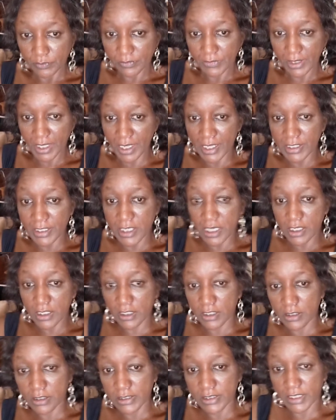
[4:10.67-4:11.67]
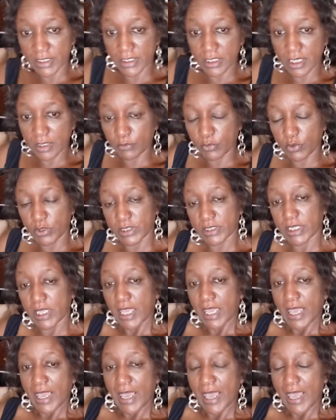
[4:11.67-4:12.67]
and young girls and young boys,
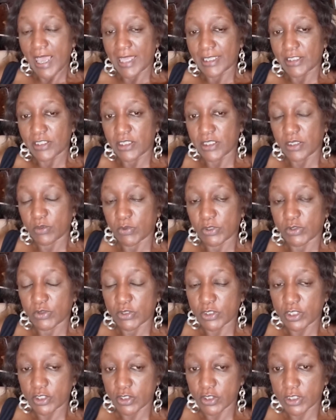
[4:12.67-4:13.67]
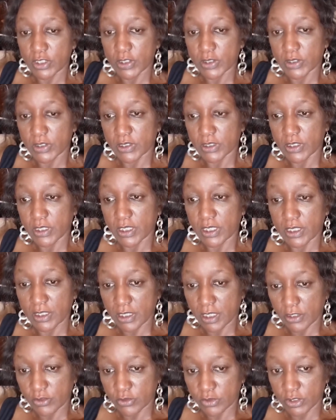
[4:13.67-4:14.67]
there were traditions in
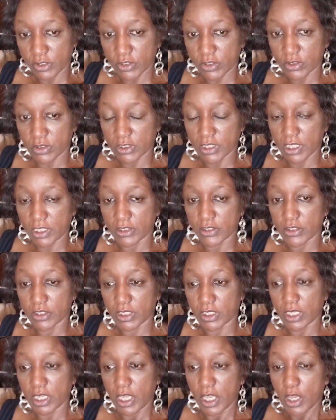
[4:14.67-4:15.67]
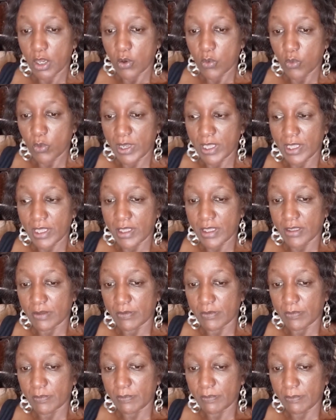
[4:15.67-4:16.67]
our traditional culture where
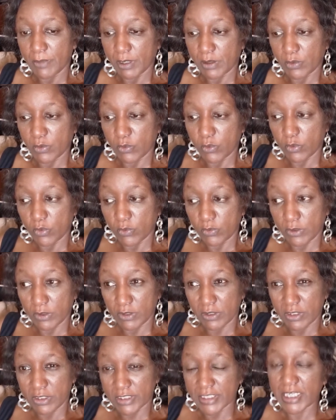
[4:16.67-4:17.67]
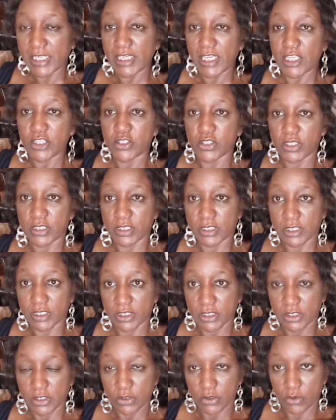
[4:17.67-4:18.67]
teenagers
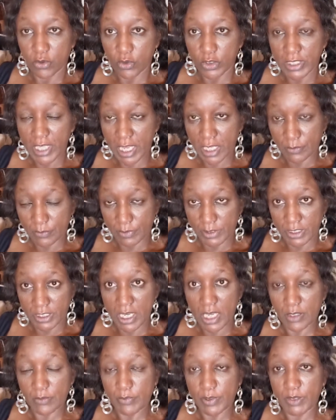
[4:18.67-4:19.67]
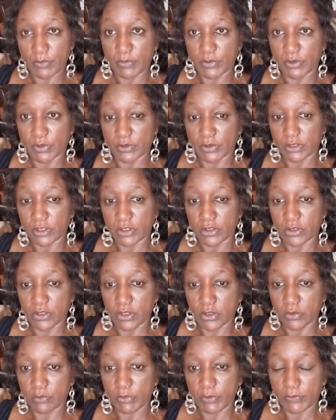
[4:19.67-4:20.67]
or young people, you
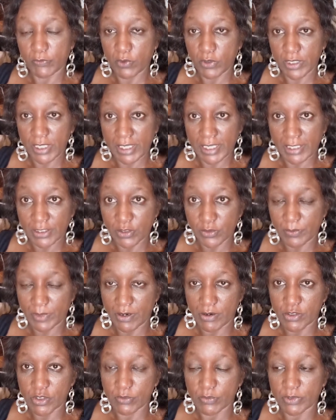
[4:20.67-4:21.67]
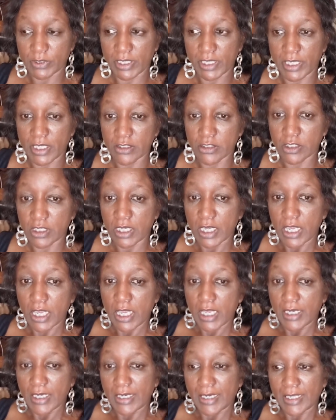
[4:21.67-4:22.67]
know, before they get to marriageable age,
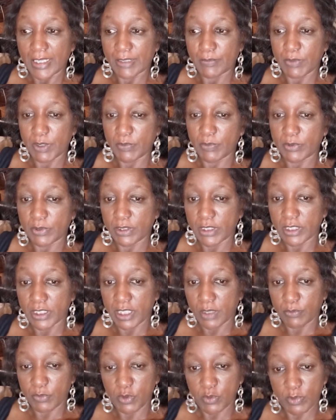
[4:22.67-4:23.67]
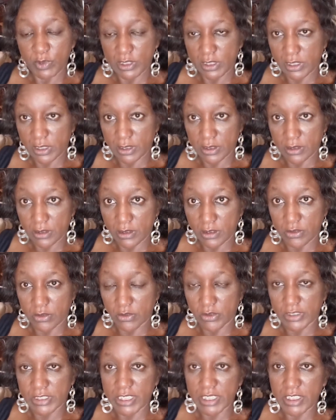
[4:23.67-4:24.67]
like people in their puberty, you know,
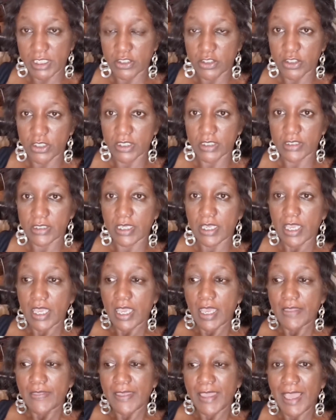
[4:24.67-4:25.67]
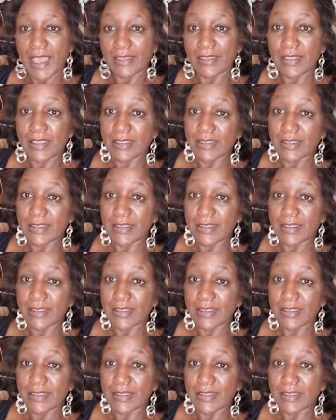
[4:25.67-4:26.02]
teenage years, they had these